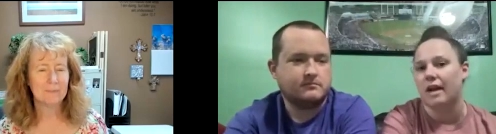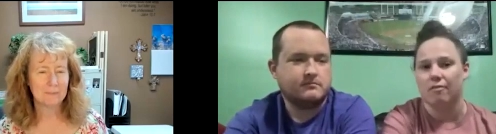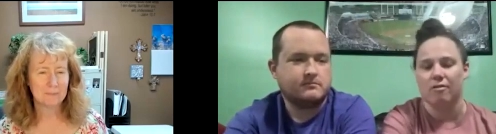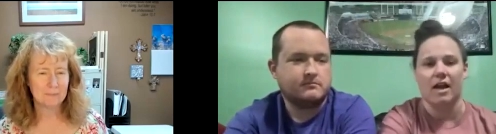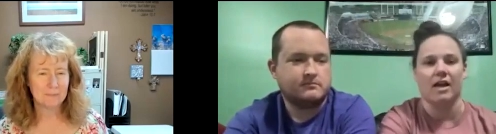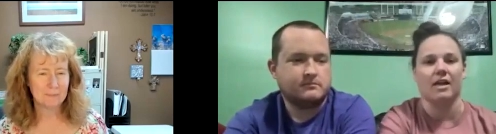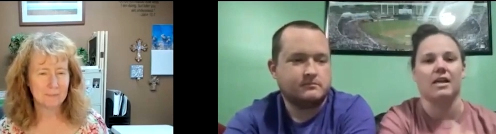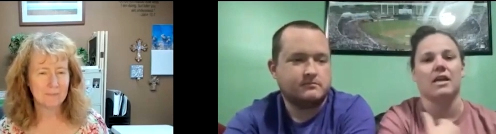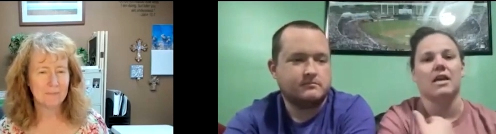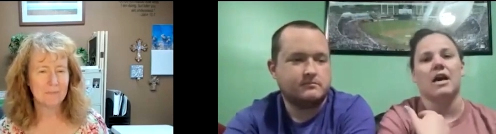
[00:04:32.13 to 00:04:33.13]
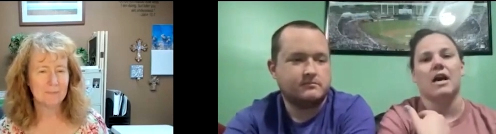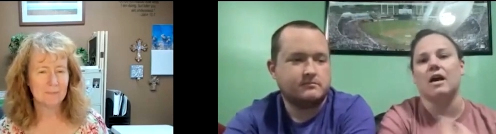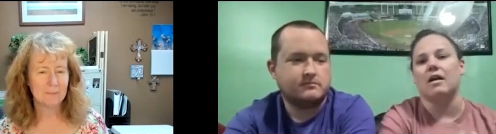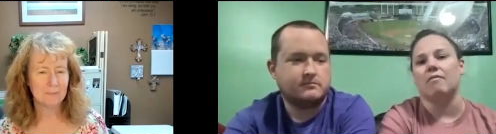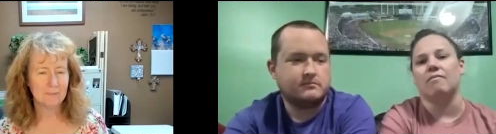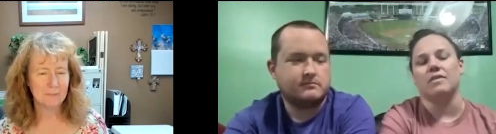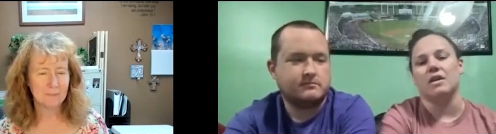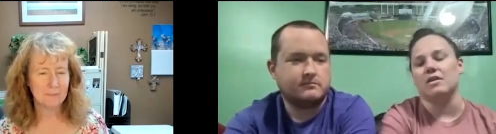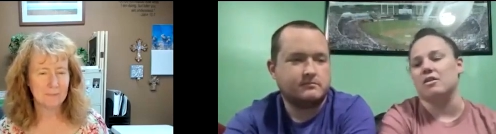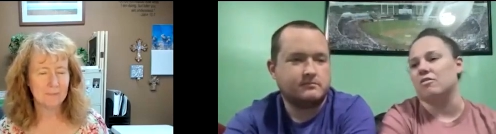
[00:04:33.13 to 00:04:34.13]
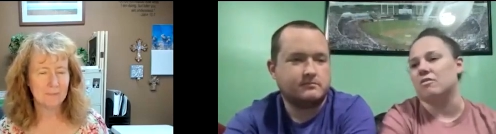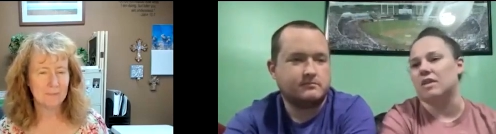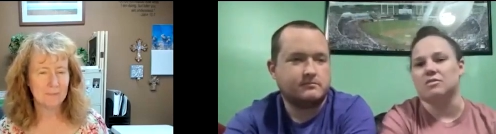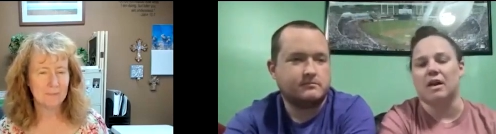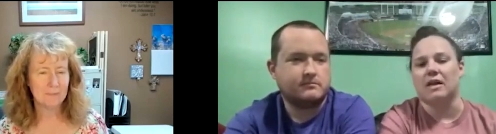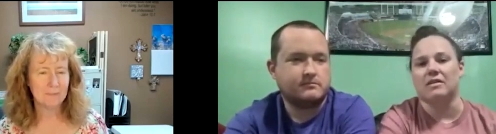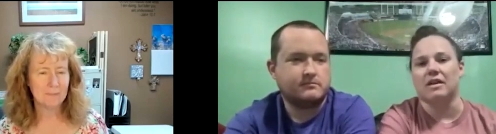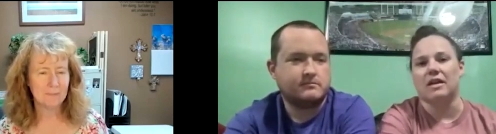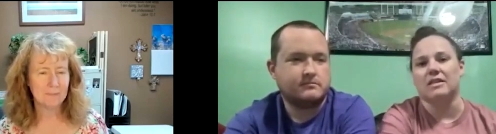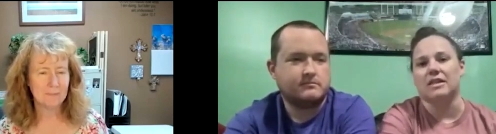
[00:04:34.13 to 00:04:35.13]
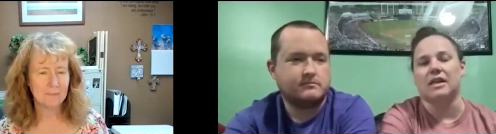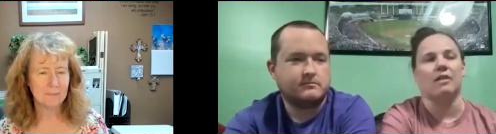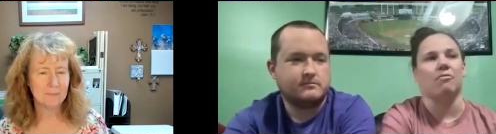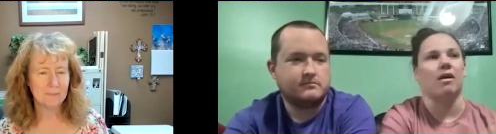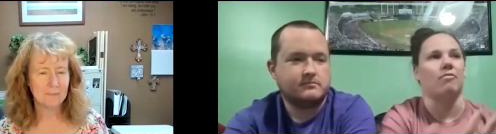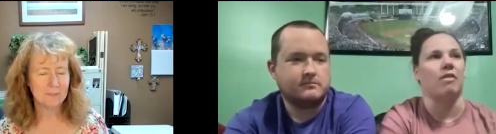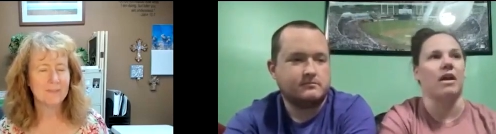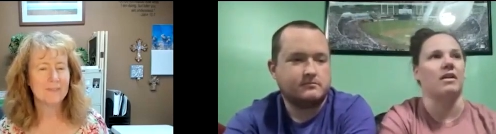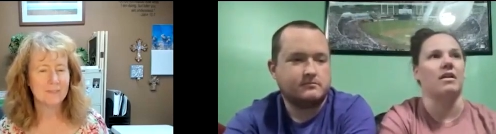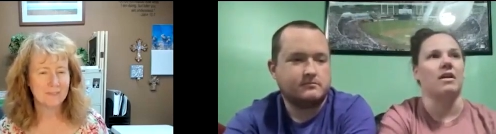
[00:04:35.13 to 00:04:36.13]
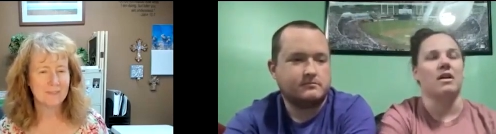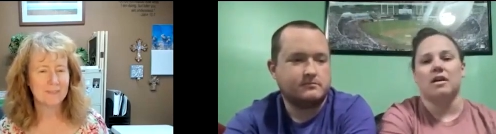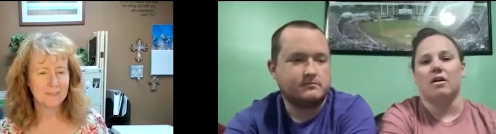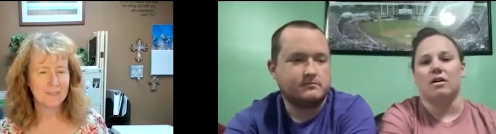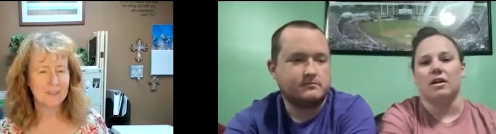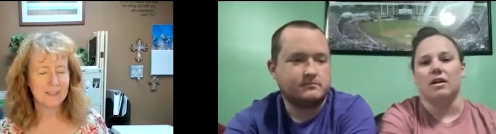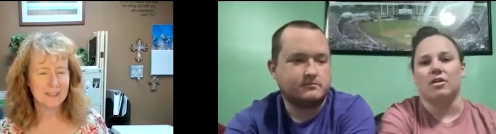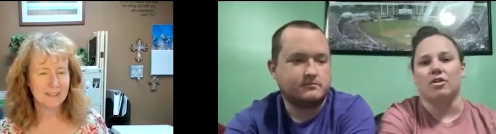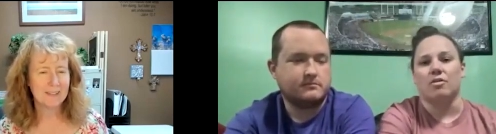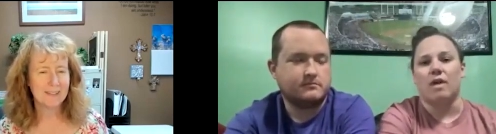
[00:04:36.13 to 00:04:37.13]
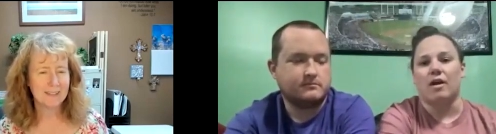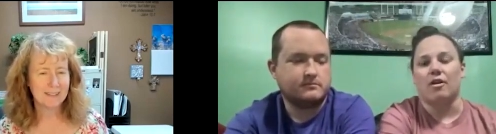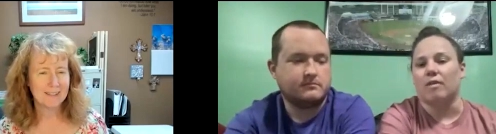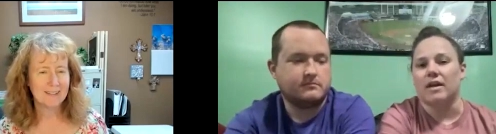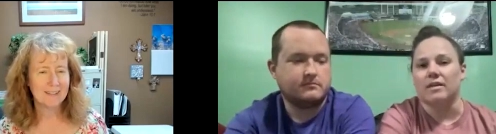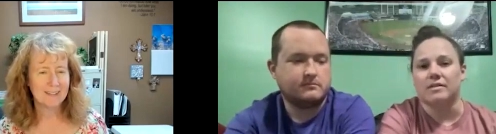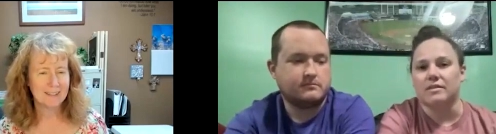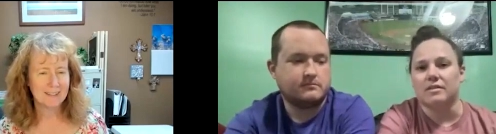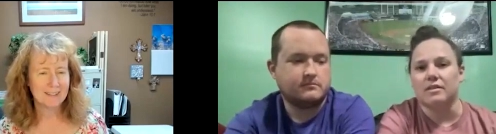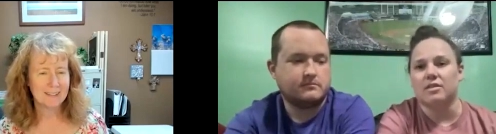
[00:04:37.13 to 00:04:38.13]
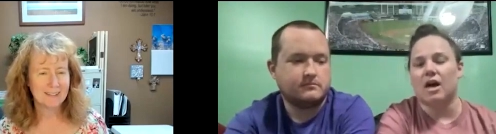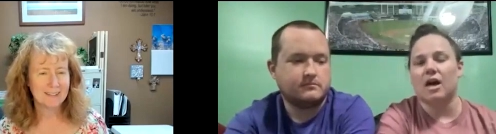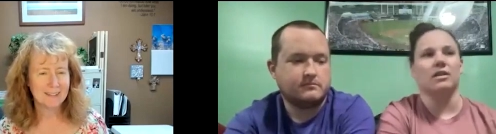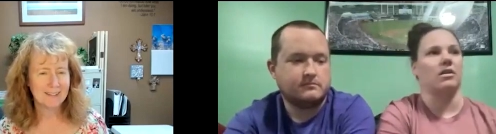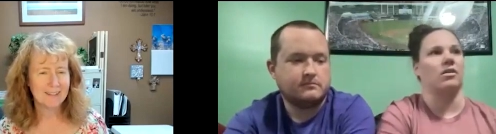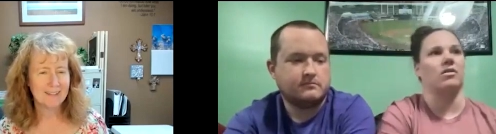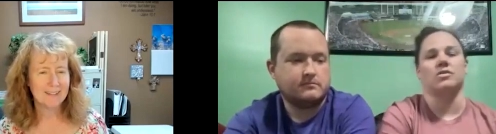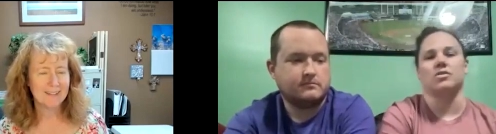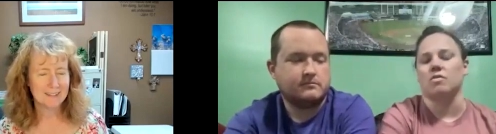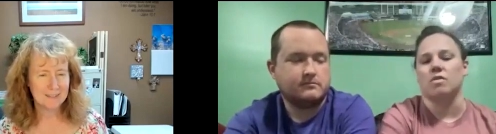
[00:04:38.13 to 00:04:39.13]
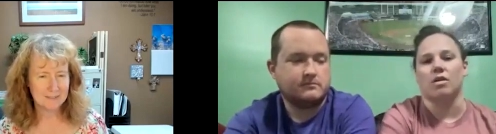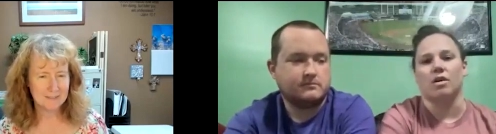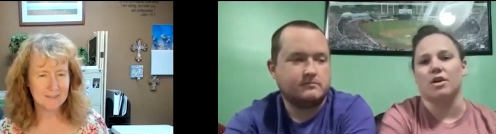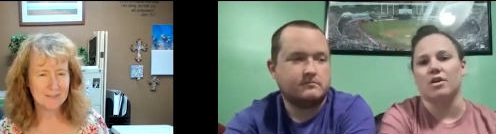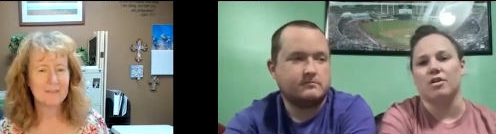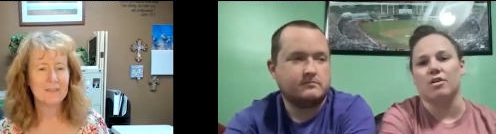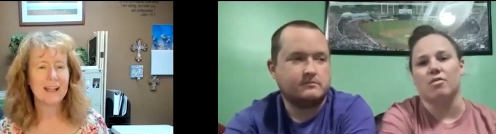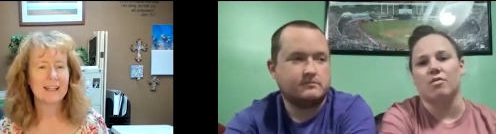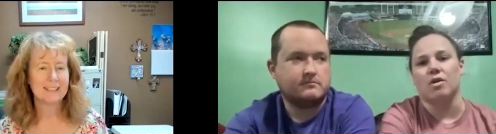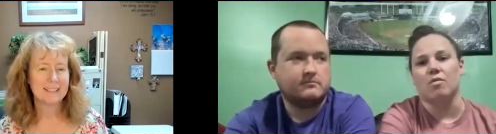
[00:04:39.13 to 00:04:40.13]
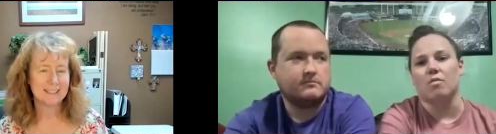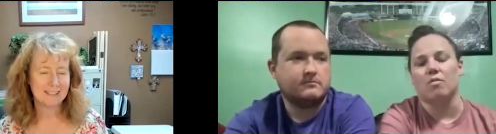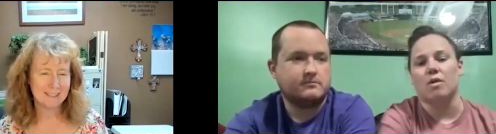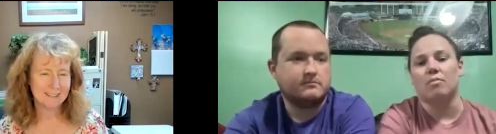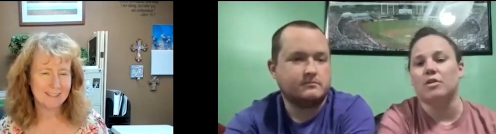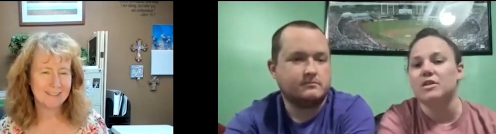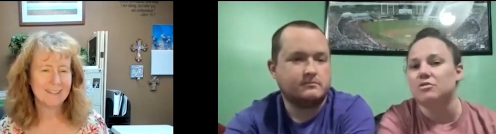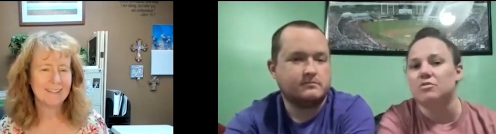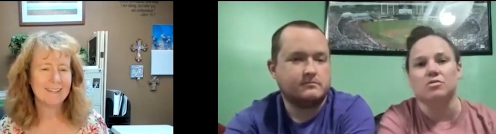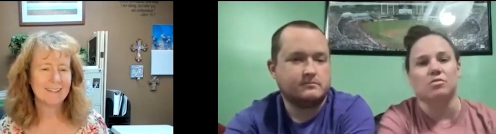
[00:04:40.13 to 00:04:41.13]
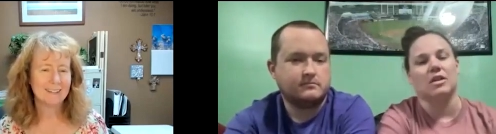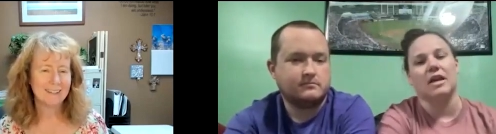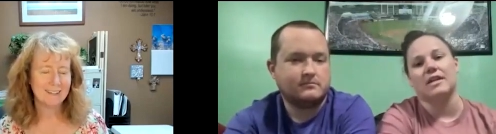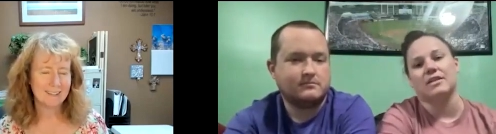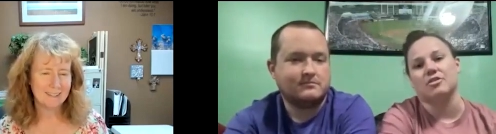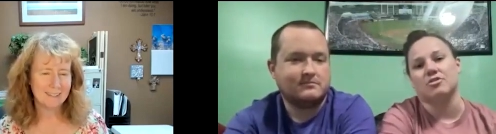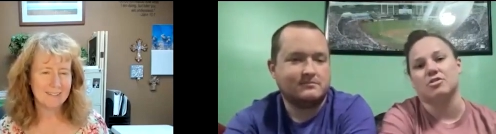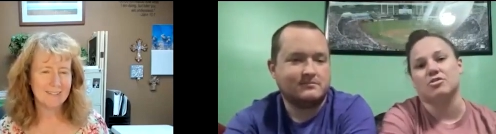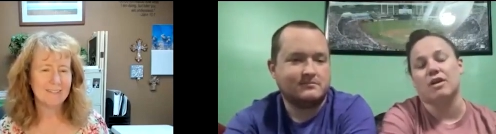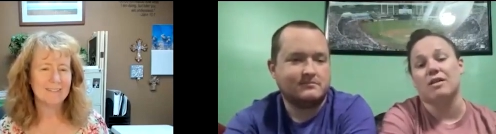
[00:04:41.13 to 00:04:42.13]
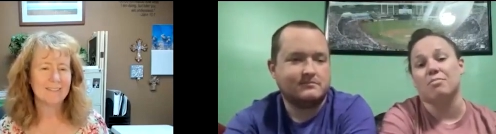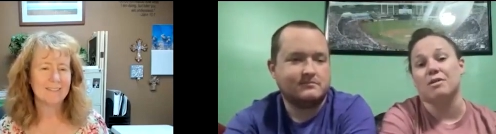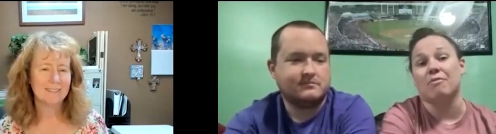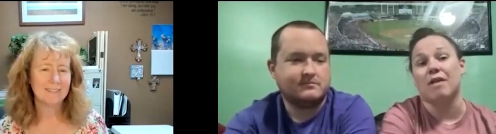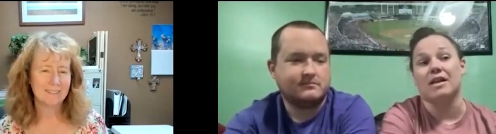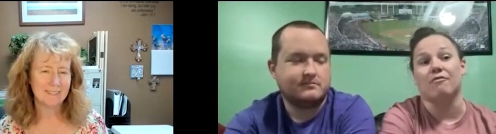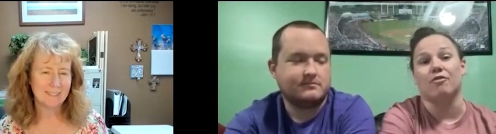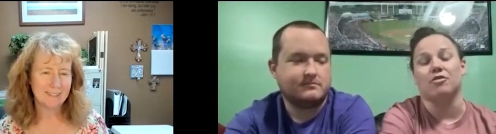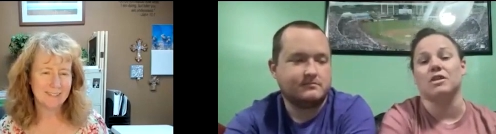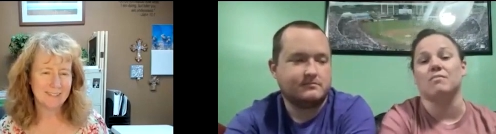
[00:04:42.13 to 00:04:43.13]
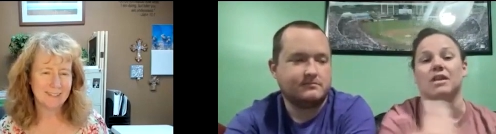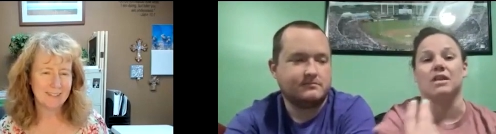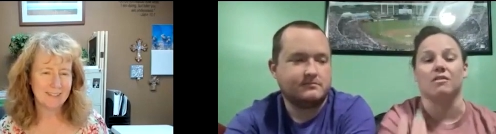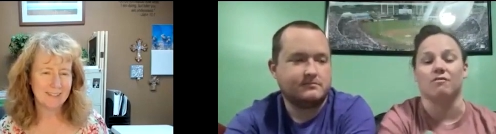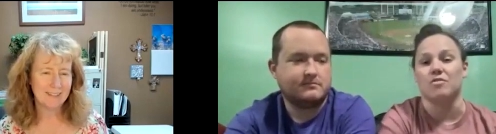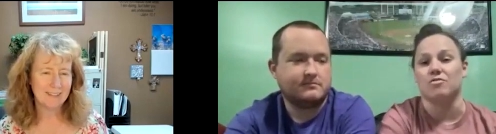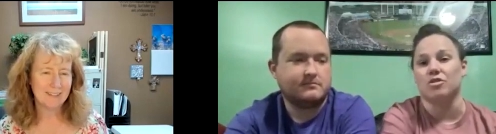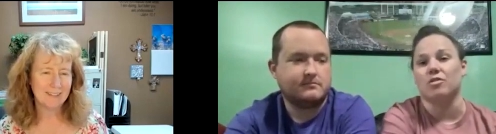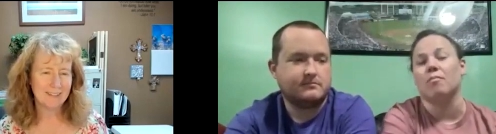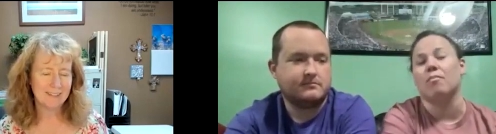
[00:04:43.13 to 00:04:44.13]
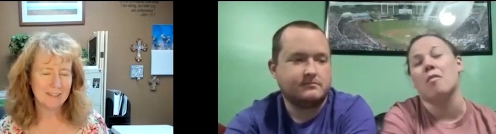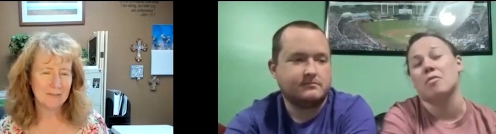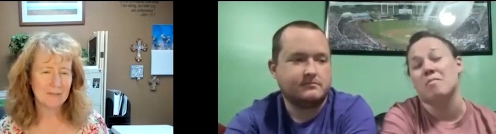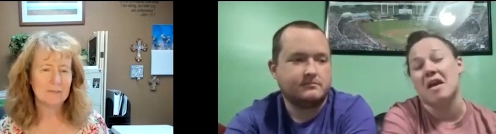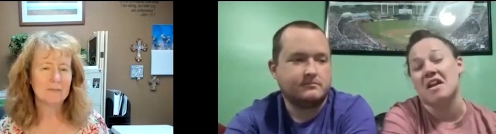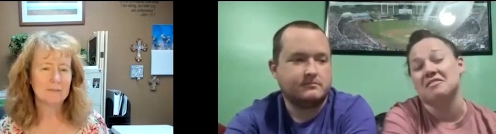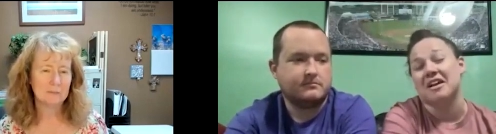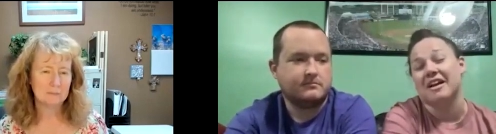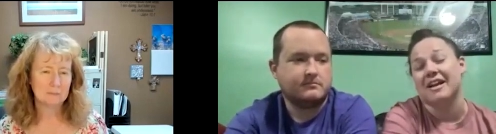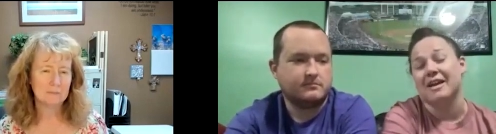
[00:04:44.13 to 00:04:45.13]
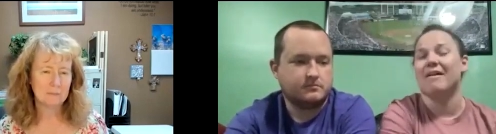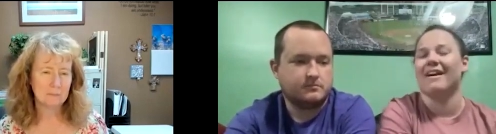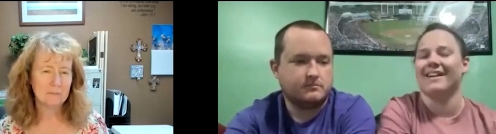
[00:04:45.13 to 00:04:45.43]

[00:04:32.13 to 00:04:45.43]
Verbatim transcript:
Speaker 1: that i read um, you know that's what i kind of did I, I read on you know how to raise toddlers or you know what preschools were like to just try to be ready for something in the future probably my anxiety